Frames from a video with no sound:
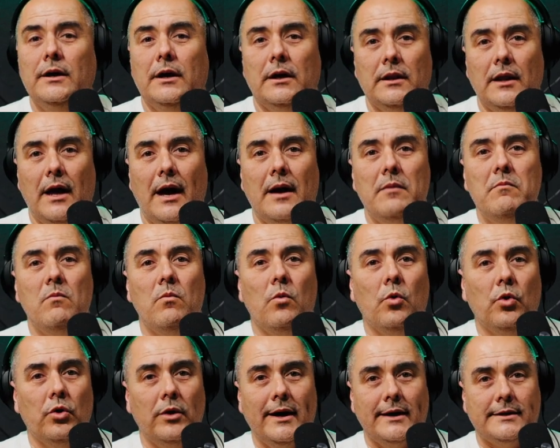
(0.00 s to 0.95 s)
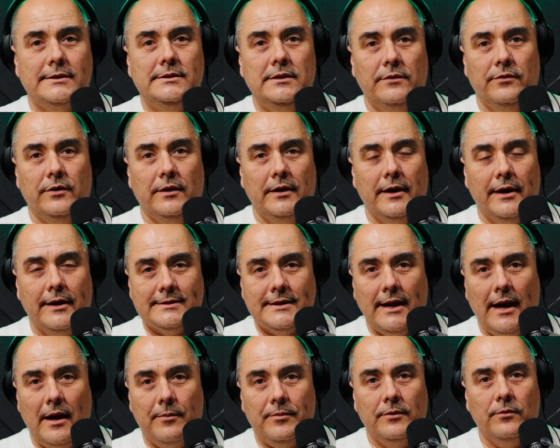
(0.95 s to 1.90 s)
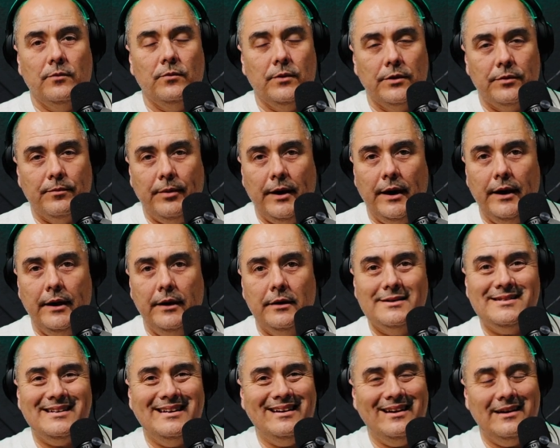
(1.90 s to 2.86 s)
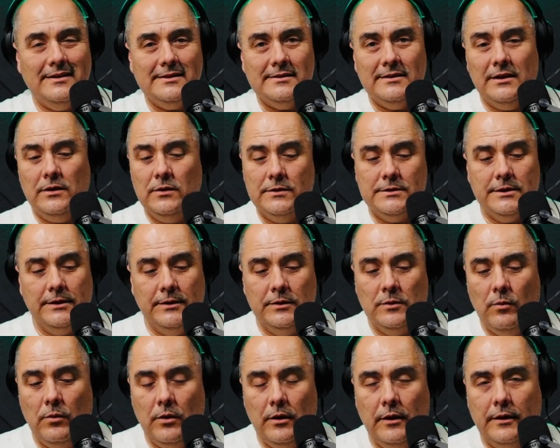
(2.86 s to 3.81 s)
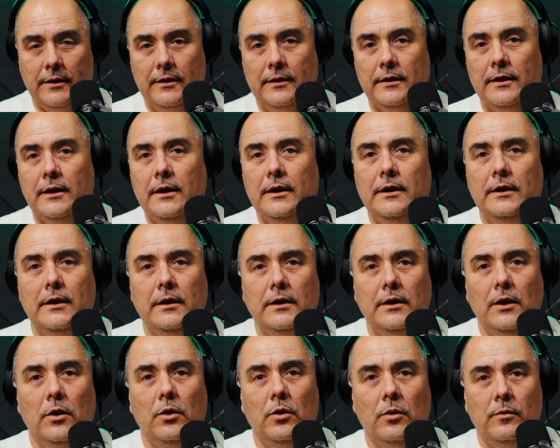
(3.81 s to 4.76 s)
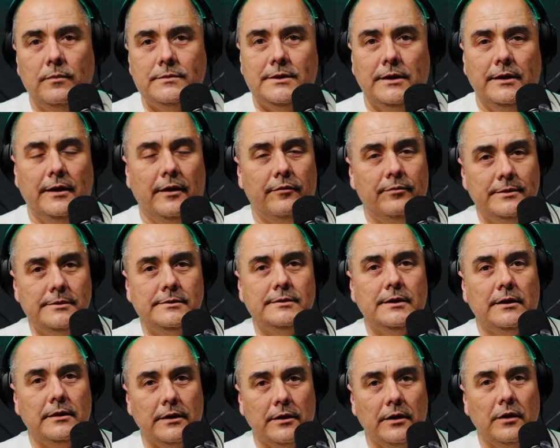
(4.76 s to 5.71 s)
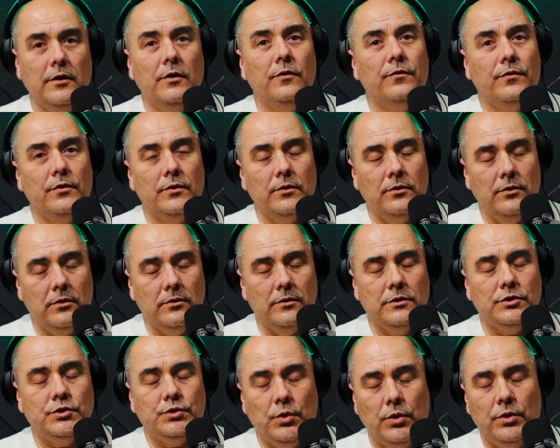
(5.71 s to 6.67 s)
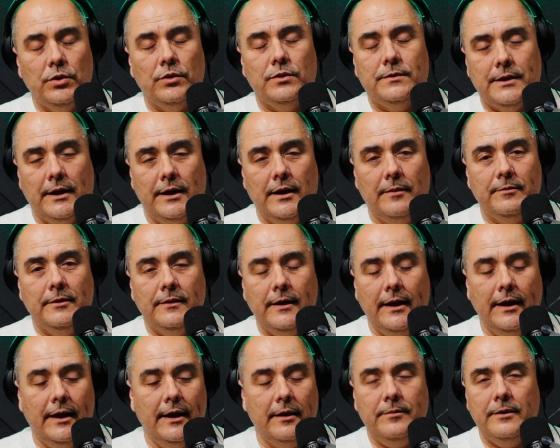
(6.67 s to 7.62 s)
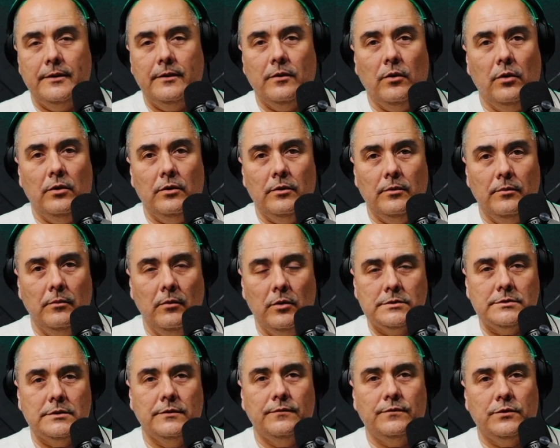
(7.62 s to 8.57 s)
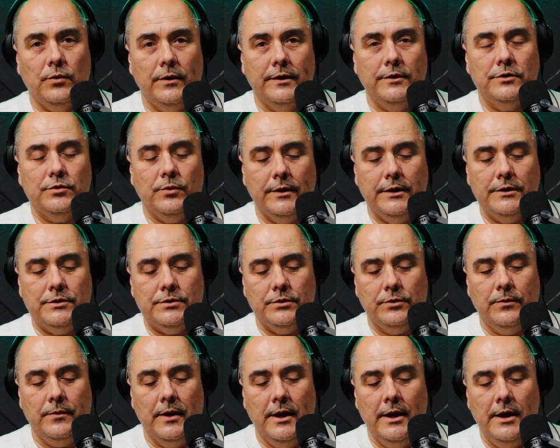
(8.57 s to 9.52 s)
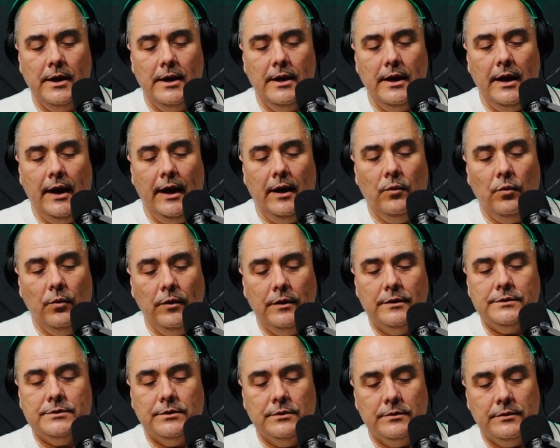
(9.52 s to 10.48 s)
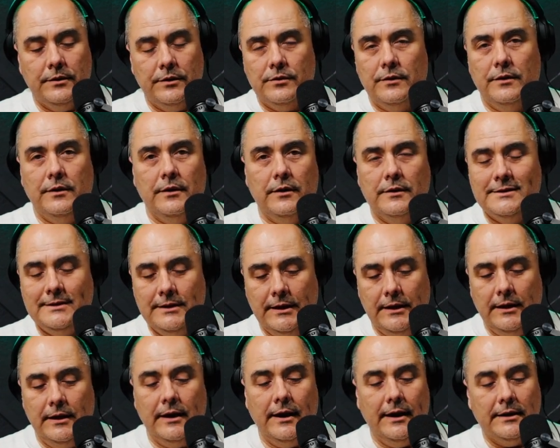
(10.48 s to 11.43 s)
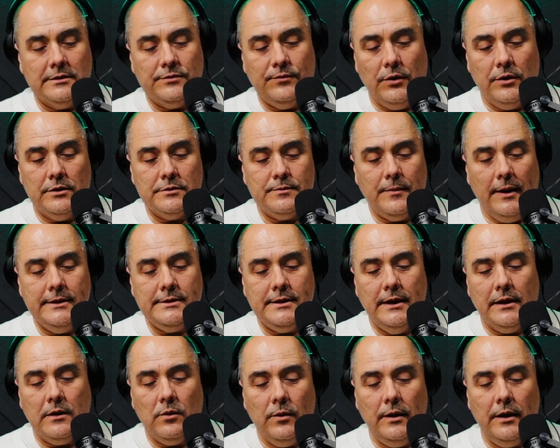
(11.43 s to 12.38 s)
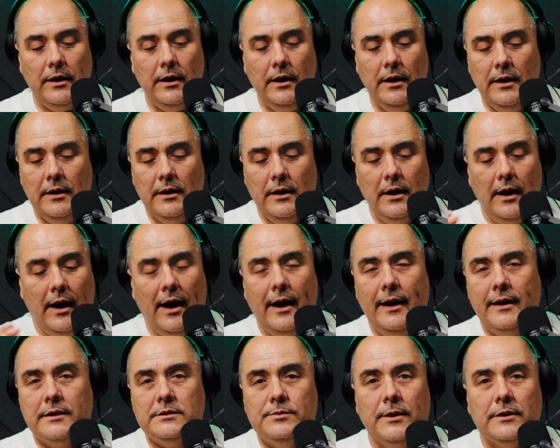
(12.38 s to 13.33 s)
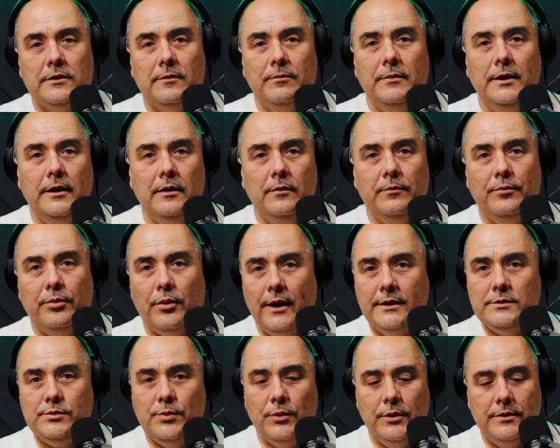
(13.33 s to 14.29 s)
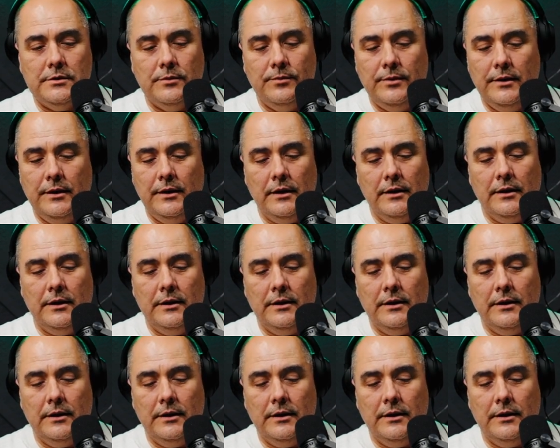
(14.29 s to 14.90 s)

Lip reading: a lot more activity has happened with buyers and sellers hitting the market. Homes have been selling for shorter time than they had been most of 2022. And we're certainly seeing, as far as my takeaway, I expect the median price point to be